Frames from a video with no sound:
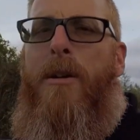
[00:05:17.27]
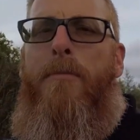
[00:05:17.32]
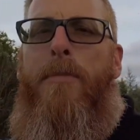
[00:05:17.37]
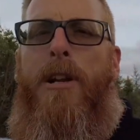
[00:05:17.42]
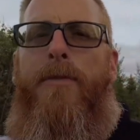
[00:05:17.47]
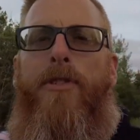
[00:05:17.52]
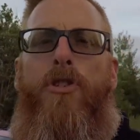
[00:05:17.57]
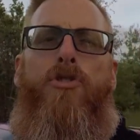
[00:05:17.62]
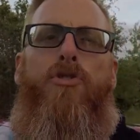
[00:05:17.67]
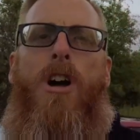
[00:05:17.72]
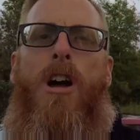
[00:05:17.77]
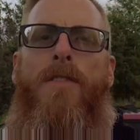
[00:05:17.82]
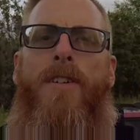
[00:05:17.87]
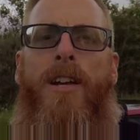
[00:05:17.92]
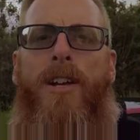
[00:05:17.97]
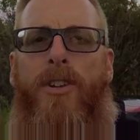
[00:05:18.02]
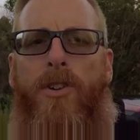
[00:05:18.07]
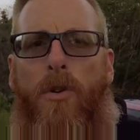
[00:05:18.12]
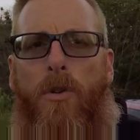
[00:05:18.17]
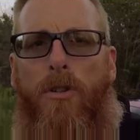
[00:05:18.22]
but if you're
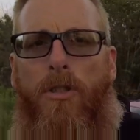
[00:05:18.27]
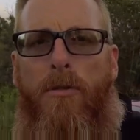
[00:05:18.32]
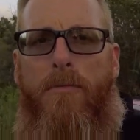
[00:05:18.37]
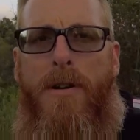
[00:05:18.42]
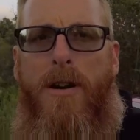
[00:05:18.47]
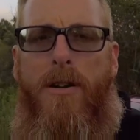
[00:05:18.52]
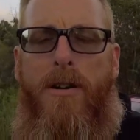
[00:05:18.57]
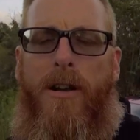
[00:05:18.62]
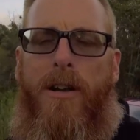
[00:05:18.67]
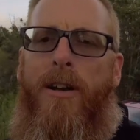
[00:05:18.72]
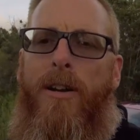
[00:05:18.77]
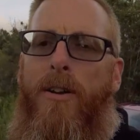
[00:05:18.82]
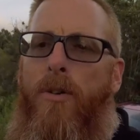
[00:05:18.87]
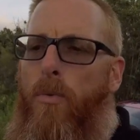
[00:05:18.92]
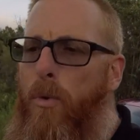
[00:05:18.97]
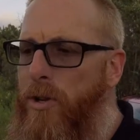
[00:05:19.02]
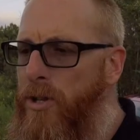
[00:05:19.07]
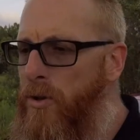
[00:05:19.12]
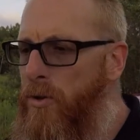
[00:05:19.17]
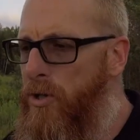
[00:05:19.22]
driving in North America,
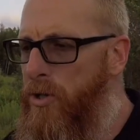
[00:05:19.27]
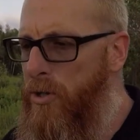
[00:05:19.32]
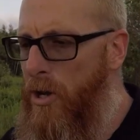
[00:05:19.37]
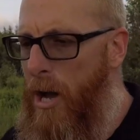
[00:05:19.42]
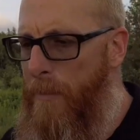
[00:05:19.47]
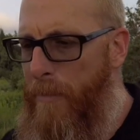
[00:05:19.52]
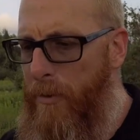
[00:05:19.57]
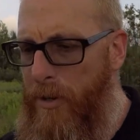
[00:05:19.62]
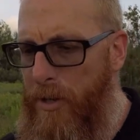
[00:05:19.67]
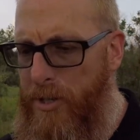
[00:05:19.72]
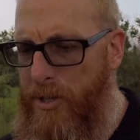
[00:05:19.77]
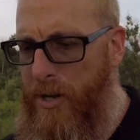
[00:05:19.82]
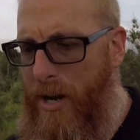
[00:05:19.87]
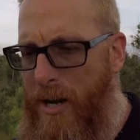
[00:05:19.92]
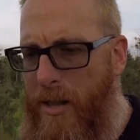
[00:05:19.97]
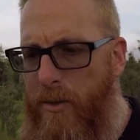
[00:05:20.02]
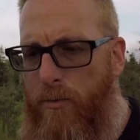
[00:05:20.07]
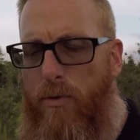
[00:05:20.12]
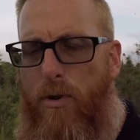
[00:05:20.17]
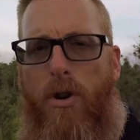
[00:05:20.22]
when you stop on the
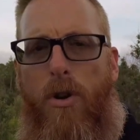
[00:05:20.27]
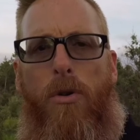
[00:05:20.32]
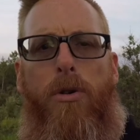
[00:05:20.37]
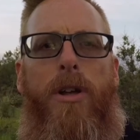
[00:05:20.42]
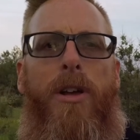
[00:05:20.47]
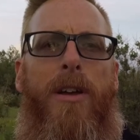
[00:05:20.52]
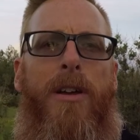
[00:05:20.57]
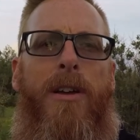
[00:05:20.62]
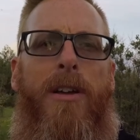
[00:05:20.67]
side of the road